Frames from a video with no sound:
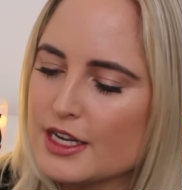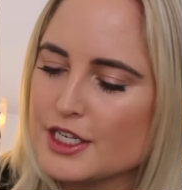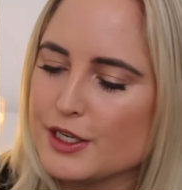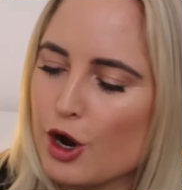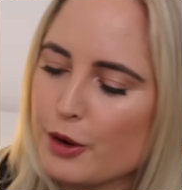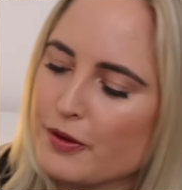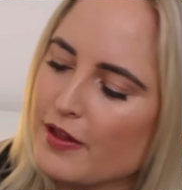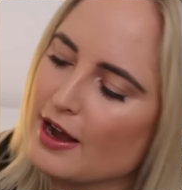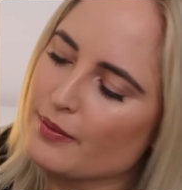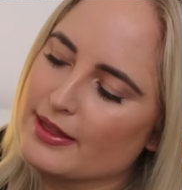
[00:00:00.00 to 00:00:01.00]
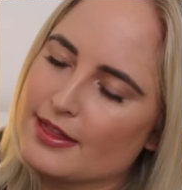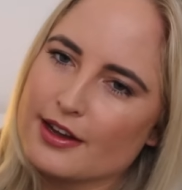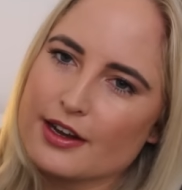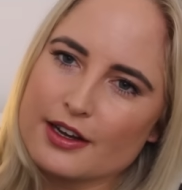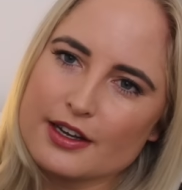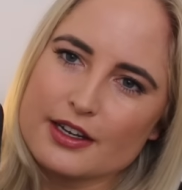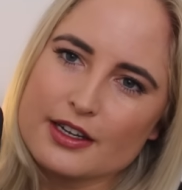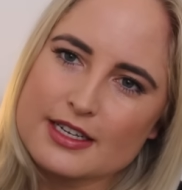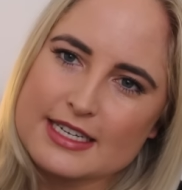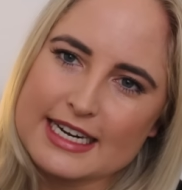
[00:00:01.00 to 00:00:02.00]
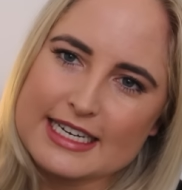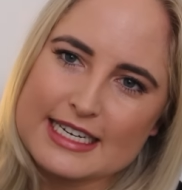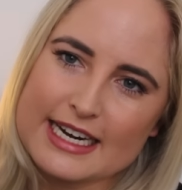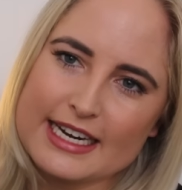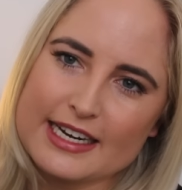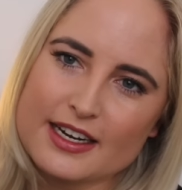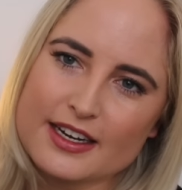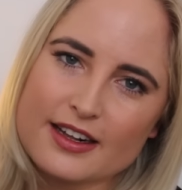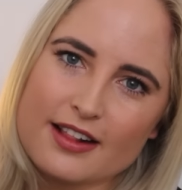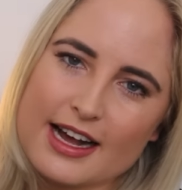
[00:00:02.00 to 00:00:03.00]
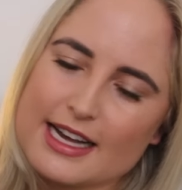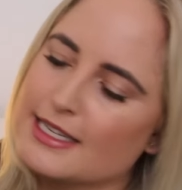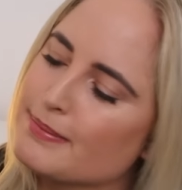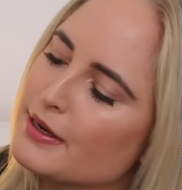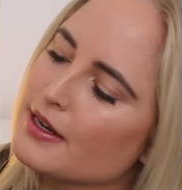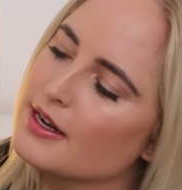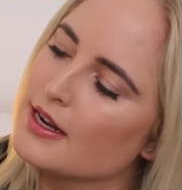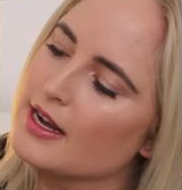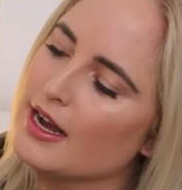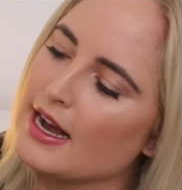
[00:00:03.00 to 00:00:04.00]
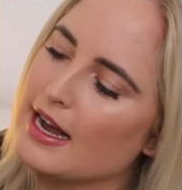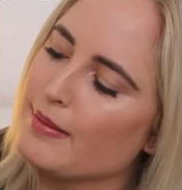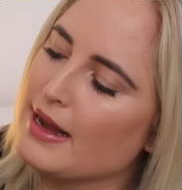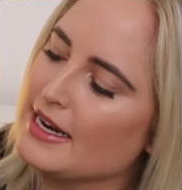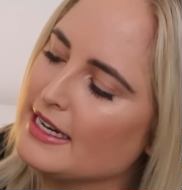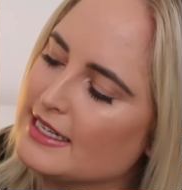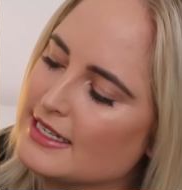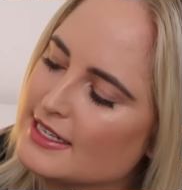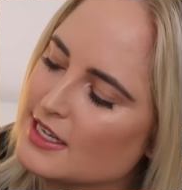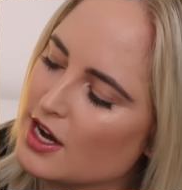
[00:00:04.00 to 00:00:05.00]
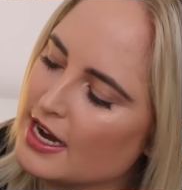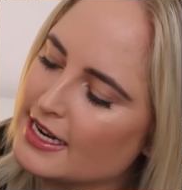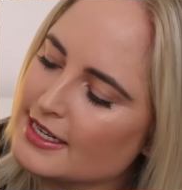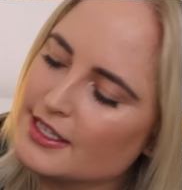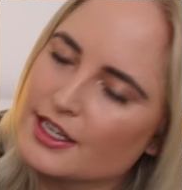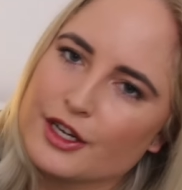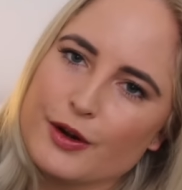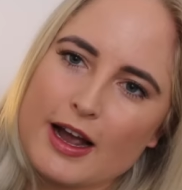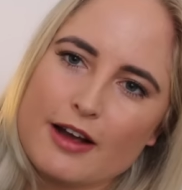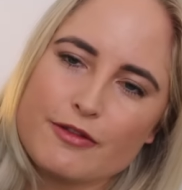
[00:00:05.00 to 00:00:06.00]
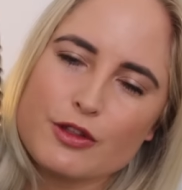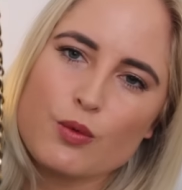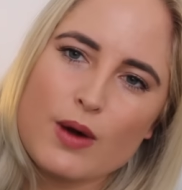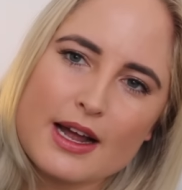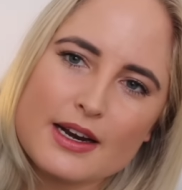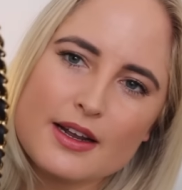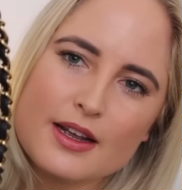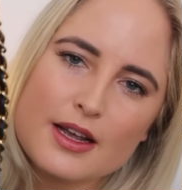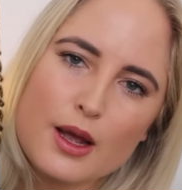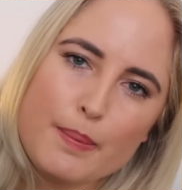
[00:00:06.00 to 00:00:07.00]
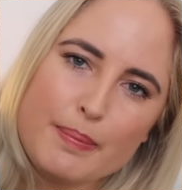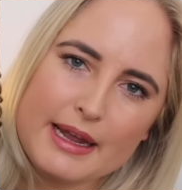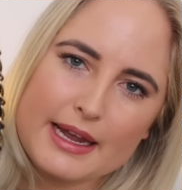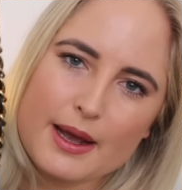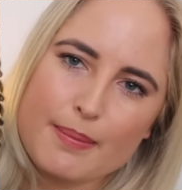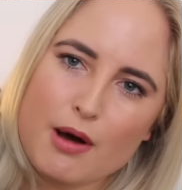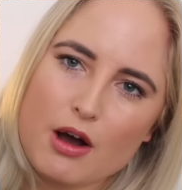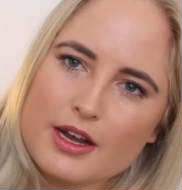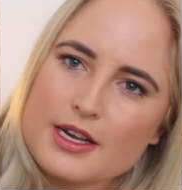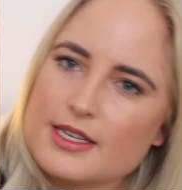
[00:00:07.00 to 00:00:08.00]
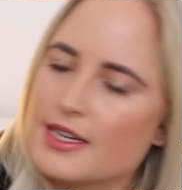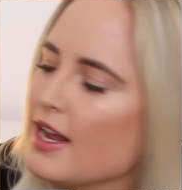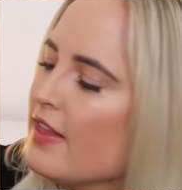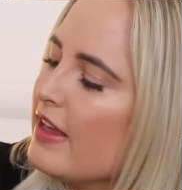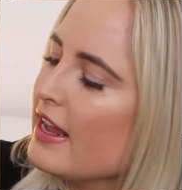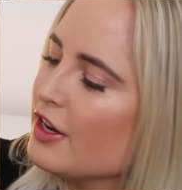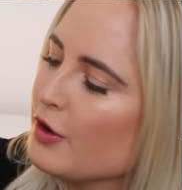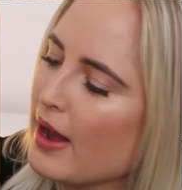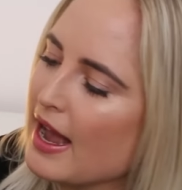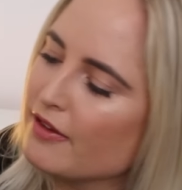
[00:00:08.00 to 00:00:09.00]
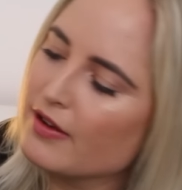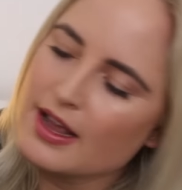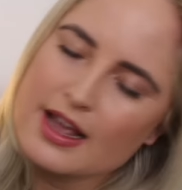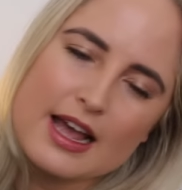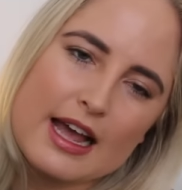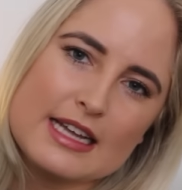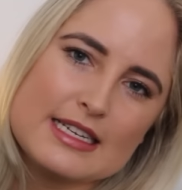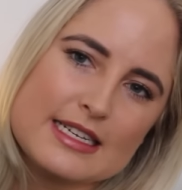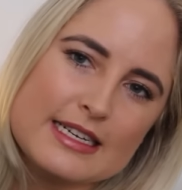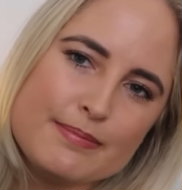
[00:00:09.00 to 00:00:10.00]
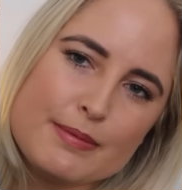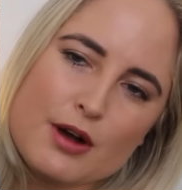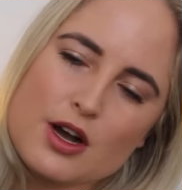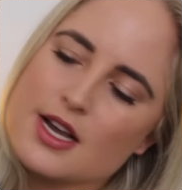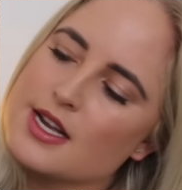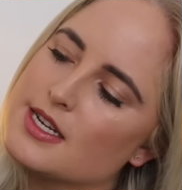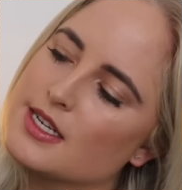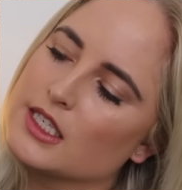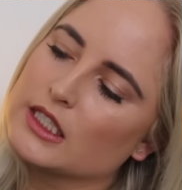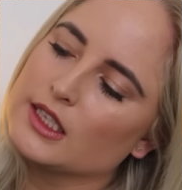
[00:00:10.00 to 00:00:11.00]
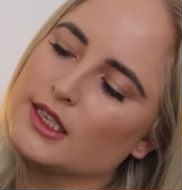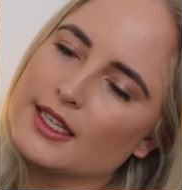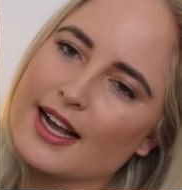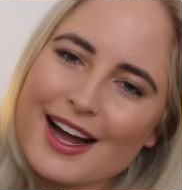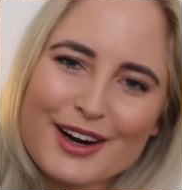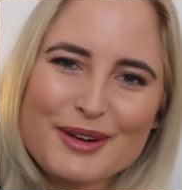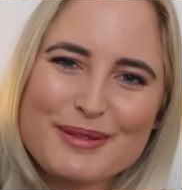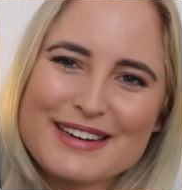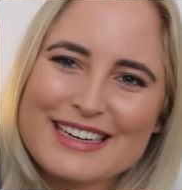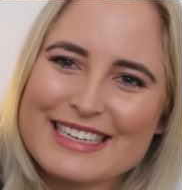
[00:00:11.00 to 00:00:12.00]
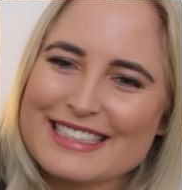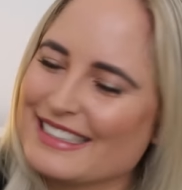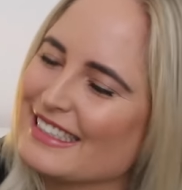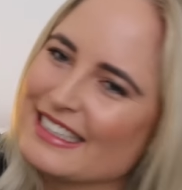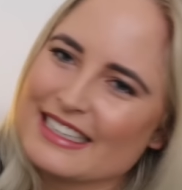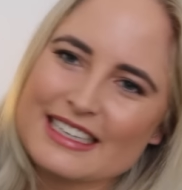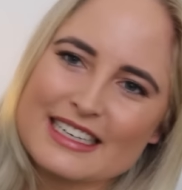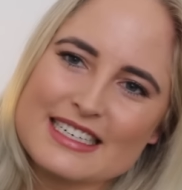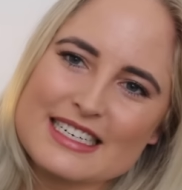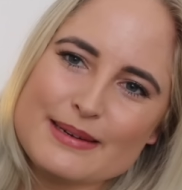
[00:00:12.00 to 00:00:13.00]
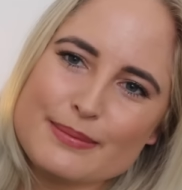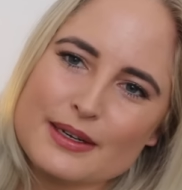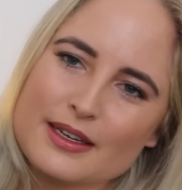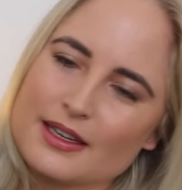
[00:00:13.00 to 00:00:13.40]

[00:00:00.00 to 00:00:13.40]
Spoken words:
So you open that with the CC clasp, and inside you have the one big pocket, and then you have a zip pocket. Oh, can't open it, the zip.